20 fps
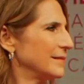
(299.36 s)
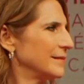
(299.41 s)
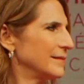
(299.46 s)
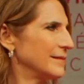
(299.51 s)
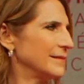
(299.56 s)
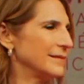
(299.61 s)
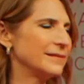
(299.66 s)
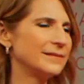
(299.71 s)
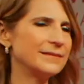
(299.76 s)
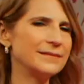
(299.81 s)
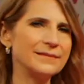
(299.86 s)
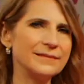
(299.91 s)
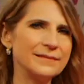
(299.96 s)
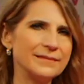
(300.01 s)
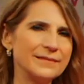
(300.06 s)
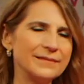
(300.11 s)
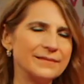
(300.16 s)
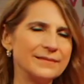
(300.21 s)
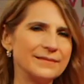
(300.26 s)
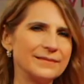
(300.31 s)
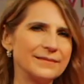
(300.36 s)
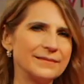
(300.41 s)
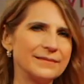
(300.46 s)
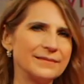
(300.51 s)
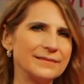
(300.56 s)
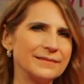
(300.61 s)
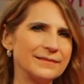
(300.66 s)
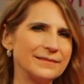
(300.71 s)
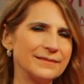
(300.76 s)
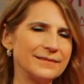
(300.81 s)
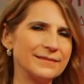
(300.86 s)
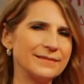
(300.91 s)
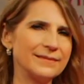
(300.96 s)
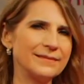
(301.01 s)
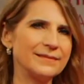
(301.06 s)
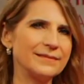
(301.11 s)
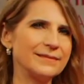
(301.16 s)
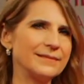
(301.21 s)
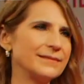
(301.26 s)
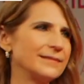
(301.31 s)

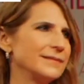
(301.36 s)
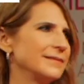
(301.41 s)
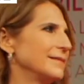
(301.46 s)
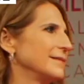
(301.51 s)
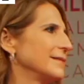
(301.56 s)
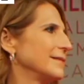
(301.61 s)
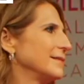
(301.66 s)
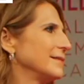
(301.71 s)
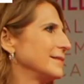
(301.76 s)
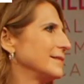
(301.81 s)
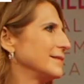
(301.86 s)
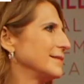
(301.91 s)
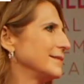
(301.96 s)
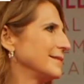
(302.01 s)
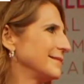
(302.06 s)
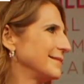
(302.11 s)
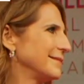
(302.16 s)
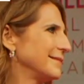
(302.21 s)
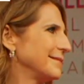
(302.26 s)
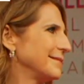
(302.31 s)
(silent)